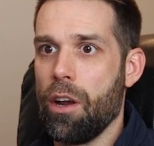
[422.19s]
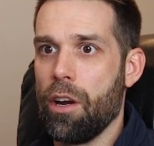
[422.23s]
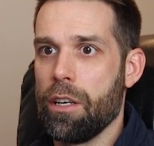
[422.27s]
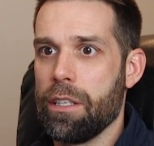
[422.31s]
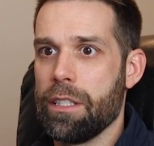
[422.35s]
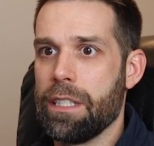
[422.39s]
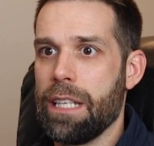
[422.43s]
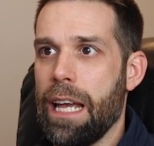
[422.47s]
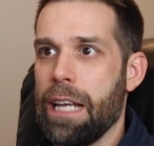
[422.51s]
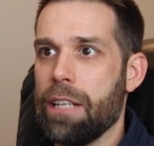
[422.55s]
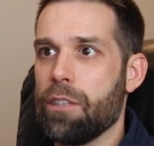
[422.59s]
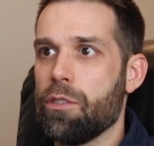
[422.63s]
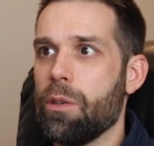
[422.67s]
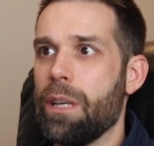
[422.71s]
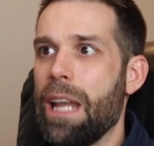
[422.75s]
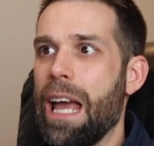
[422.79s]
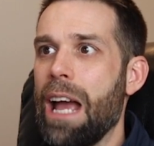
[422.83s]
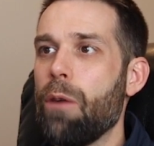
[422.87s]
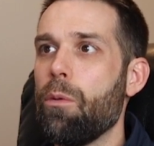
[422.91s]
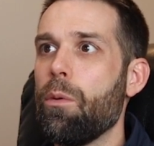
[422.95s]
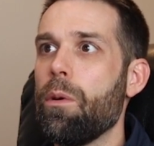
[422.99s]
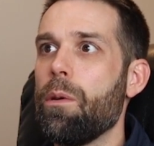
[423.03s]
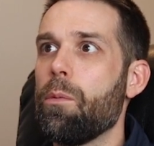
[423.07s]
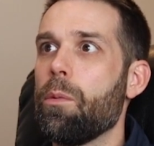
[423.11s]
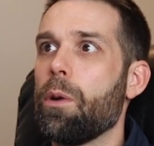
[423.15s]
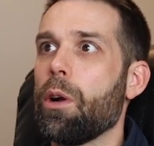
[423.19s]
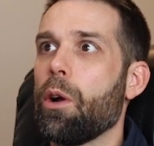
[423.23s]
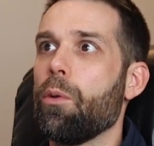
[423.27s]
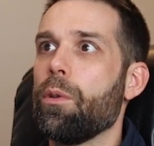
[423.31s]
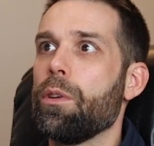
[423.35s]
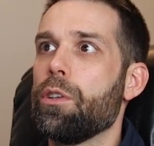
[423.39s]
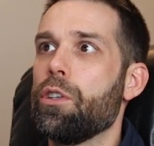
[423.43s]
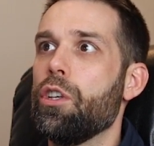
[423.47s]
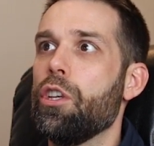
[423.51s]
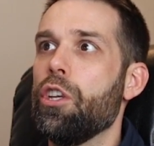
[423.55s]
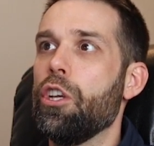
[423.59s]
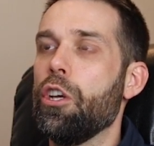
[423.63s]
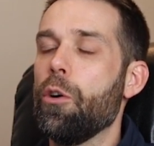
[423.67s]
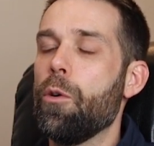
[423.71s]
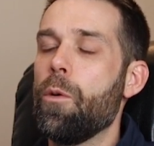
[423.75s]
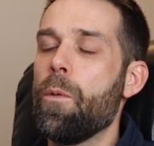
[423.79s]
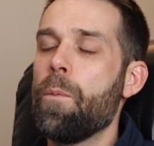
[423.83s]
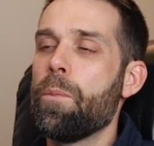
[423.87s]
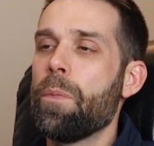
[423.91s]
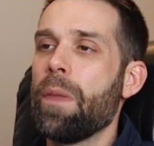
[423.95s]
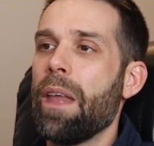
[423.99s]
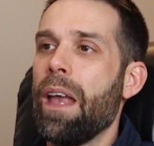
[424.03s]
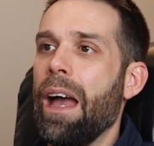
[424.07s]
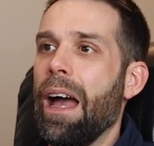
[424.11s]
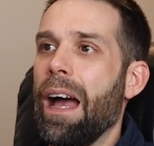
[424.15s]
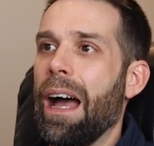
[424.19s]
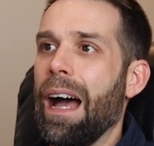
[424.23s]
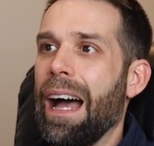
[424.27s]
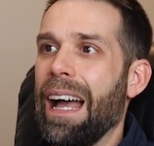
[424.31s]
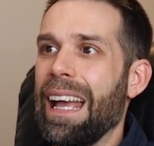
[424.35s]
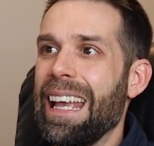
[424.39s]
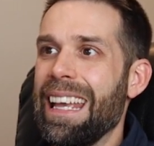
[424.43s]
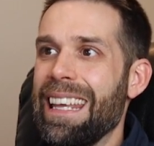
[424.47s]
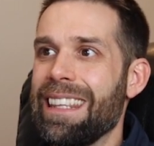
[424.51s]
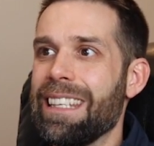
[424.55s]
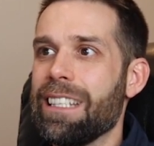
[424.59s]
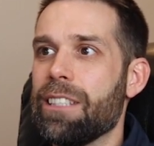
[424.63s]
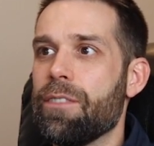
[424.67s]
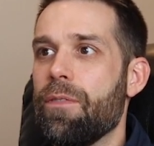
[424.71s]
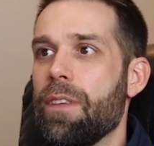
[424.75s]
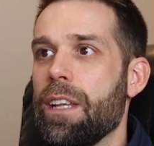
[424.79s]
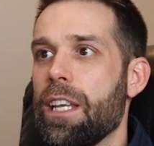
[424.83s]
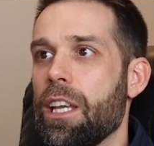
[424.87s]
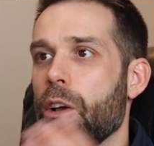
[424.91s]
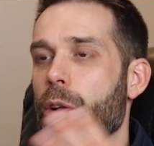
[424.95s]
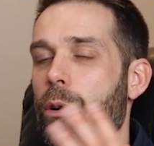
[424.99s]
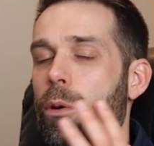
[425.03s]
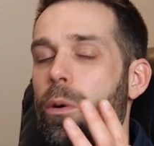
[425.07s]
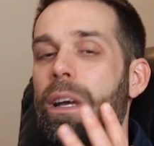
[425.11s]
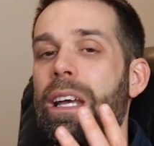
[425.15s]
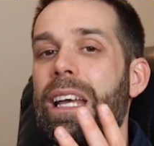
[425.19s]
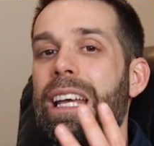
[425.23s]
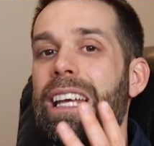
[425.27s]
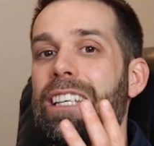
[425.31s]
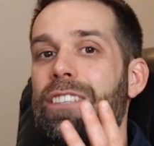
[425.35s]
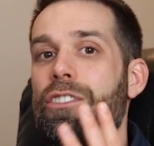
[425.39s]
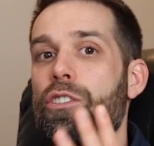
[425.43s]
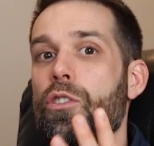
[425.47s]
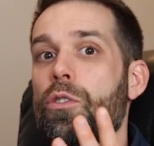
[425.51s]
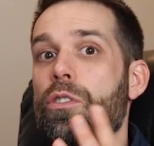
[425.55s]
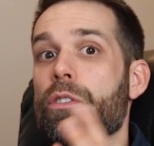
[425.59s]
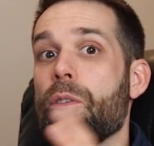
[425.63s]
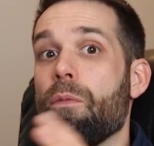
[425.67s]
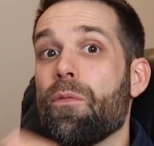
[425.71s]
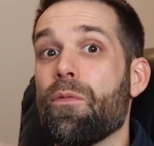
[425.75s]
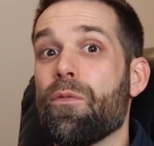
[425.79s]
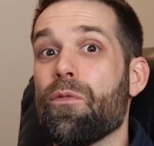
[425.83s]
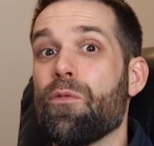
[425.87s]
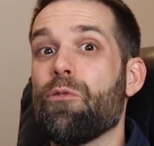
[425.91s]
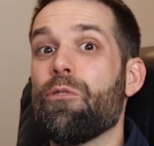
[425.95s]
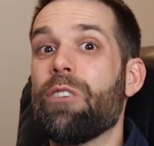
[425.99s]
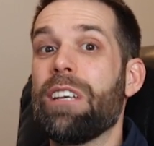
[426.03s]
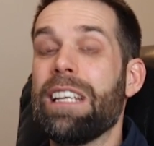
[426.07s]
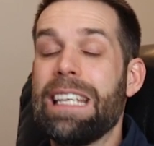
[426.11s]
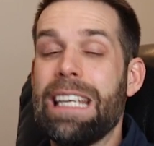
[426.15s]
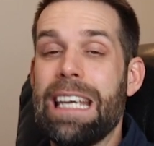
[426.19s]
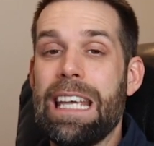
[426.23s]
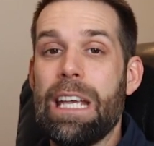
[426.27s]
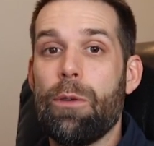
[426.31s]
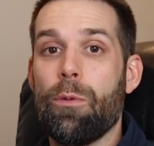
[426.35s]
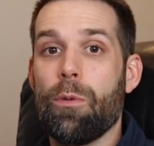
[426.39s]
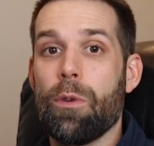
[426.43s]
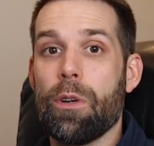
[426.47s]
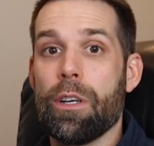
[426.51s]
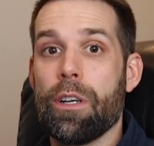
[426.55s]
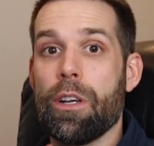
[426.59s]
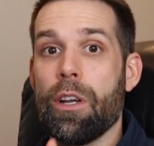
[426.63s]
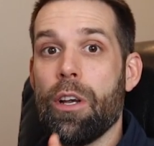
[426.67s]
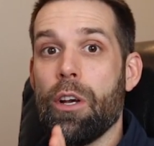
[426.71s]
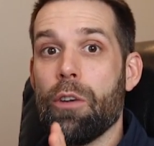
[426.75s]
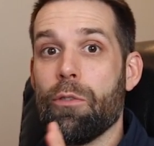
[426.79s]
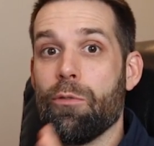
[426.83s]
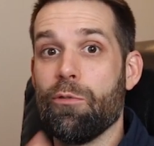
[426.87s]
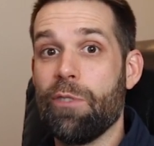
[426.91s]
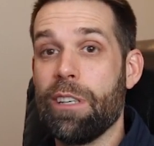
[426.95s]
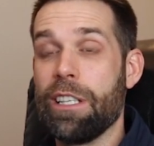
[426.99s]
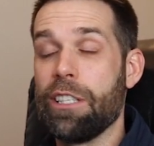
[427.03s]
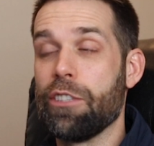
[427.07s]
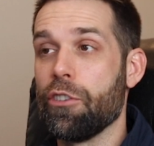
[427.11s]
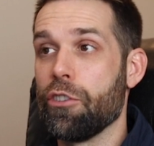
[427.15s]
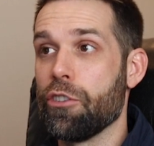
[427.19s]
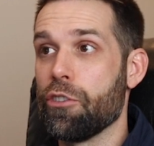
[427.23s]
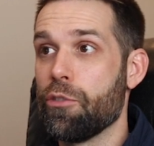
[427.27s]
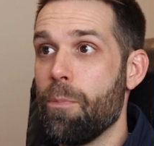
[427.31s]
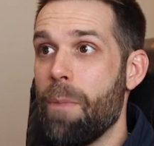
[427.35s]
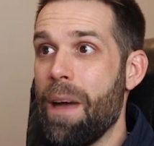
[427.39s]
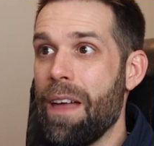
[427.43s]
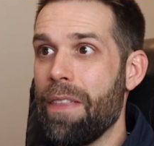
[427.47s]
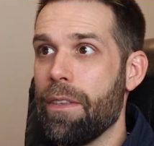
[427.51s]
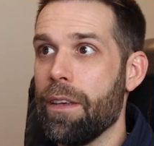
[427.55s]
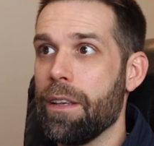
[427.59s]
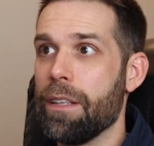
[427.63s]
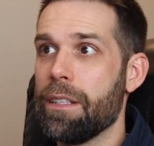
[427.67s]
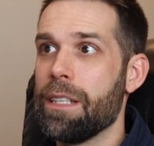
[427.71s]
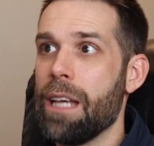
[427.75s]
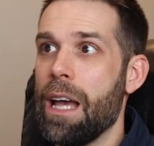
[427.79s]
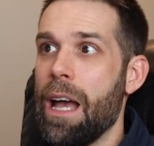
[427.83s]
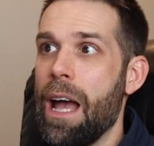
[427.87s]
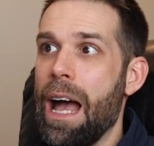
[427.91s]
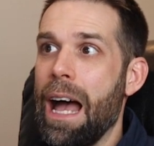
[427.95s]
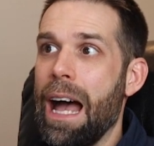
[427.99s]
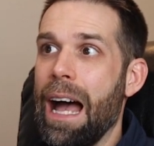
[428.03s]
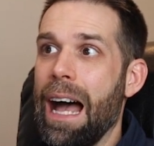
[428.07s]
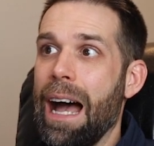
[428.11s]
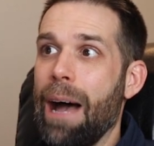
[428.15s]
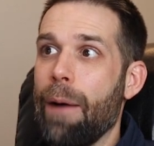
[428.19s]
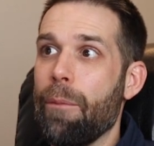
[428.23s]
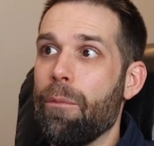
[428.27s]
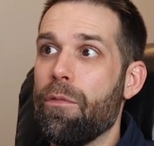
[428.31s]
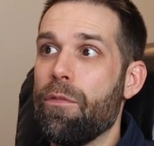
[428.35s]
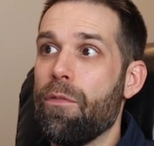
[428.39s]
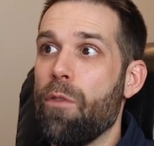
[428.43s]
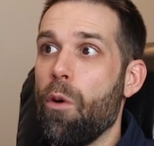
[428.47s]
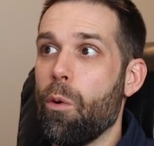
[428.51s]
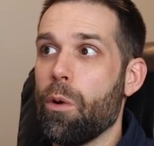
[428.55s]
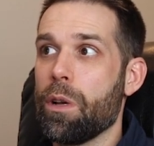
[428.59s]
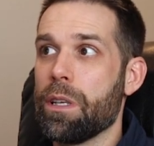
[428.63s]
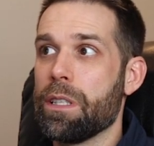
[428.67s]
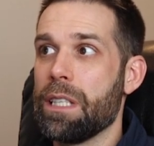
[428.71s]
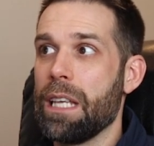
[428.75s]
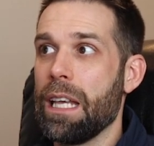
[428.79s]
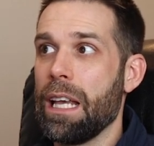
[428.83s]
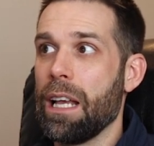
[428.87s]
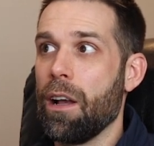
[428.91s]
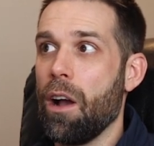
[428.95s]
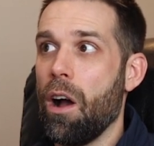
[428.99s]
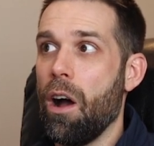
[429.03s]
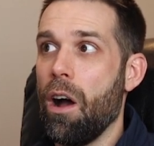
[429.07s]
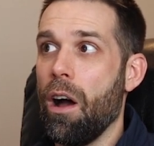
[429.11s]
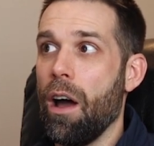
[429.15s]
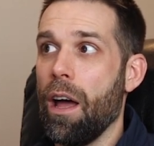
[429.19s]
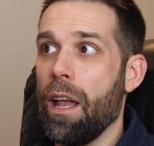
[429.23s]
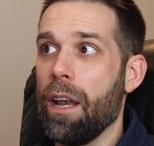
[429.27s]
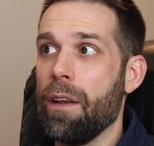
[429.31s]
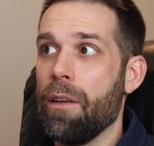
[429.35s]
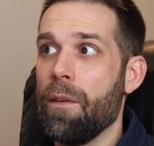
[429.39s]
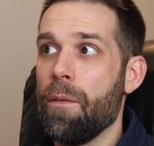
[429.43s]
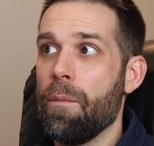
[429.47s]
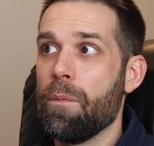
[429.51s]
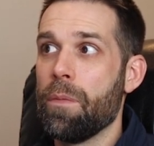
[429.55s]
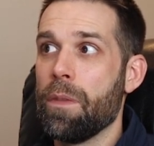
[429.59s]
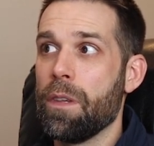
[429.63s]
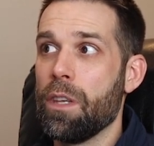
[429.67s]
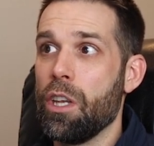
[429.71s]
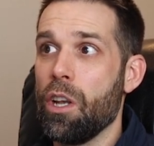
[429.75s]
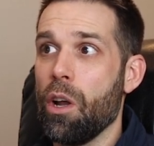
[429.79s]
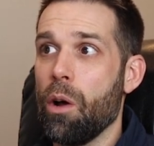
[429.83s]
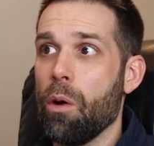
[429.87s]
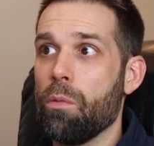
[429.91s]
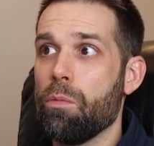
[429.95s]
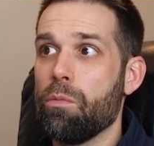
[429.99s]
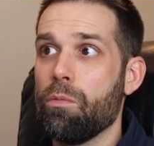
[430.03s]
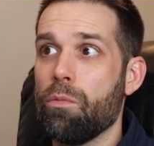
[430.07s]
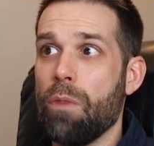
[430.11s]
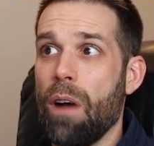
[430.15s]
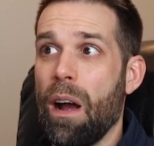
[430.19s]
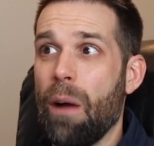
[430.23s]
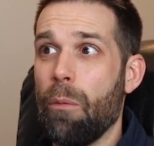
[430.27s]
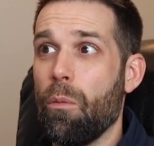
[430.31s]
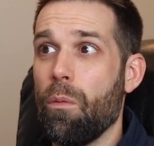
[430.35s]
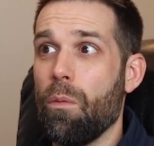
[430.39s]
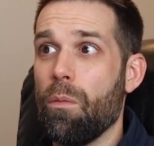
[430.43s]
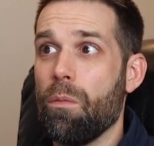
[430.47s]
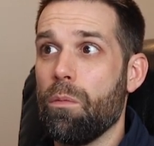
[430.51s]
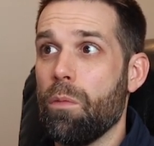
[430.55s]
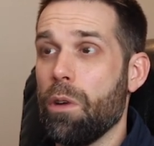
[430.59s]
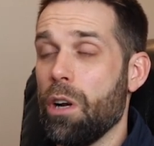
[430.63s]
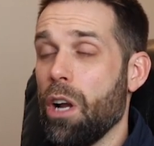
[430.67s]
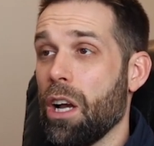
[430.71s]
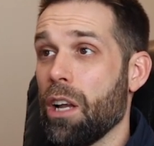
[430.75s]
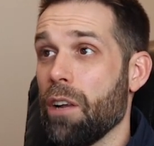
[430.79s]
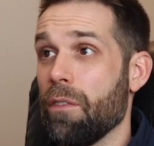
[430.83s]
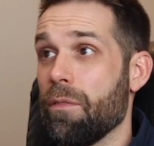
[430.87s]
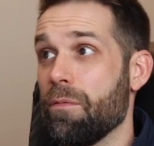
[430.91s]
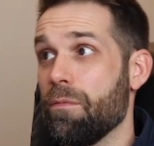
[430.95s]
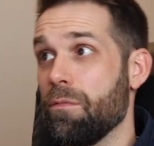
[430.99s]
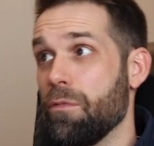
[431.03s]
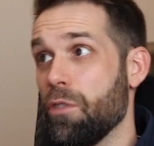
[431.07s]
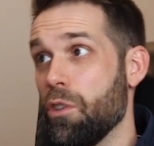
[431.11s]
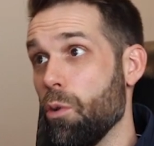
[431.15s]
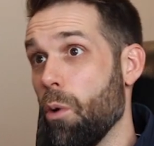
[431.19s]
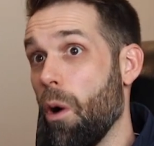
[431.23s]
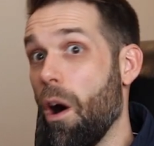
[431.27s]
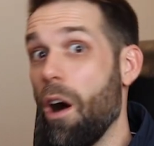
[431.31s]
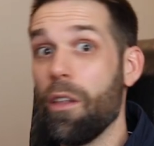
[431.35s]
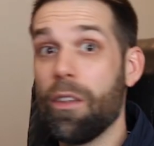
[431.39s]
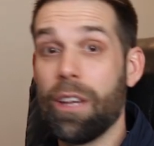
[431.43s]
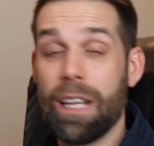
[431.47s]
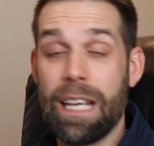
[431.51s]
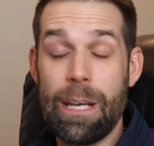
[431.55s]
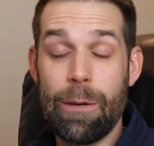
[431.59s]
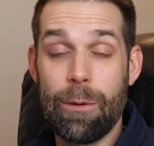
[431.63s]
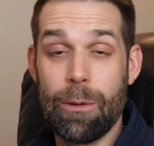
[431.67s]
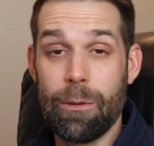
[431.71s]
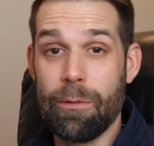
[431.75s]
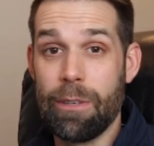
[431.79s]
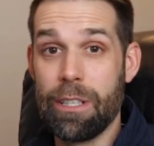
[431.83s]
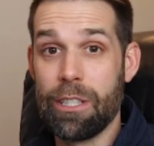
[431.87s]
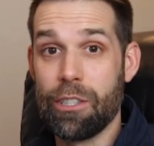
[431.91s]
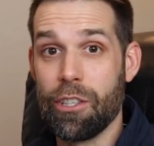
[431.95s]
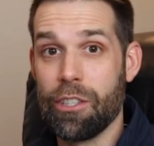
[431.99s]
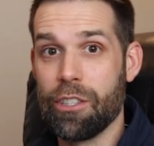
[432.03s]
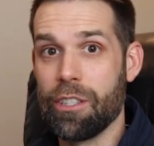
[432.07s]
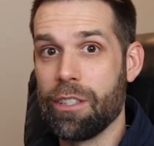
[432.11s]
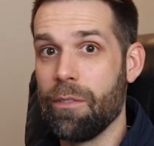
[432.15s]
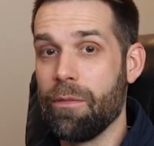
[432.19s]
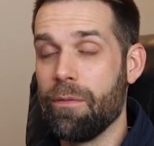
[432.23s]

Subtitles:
on our site. So now what we're going to do in this video is do some free keyword research methods, focusing on, we're not going to do all the keyword research.